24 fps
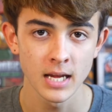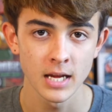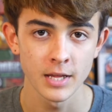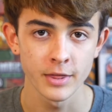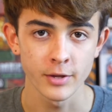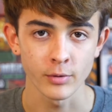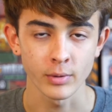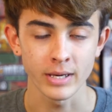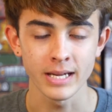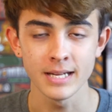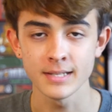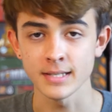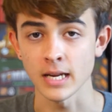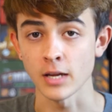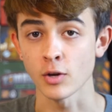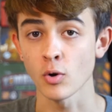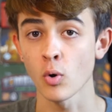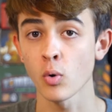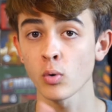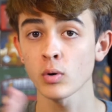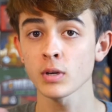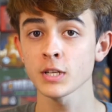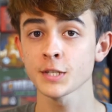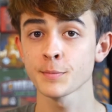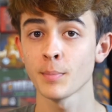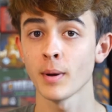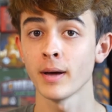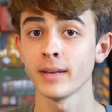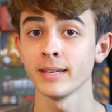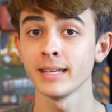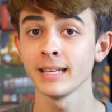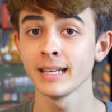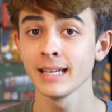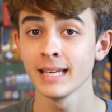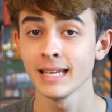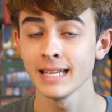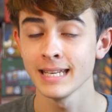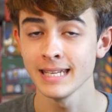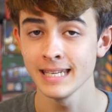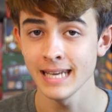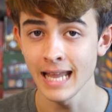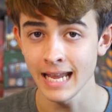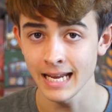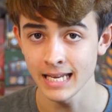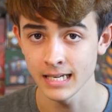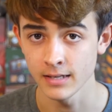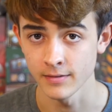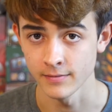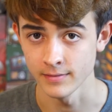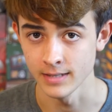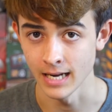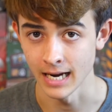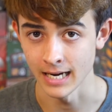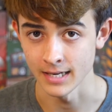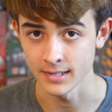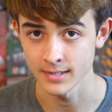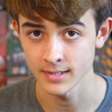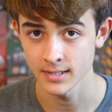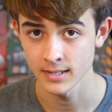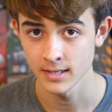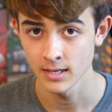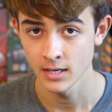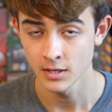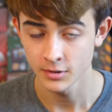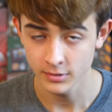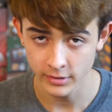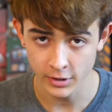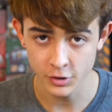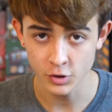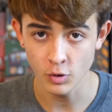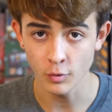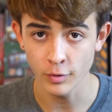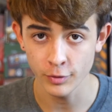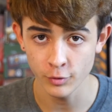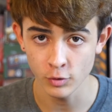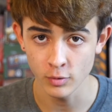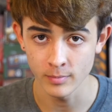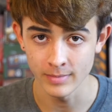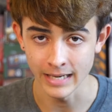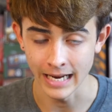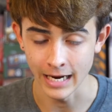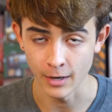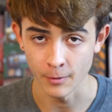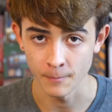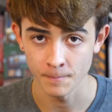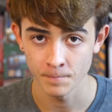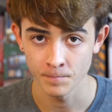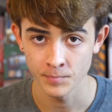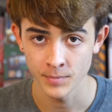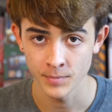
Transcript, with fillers: there is a corresponding negative dice. So let's go through them now.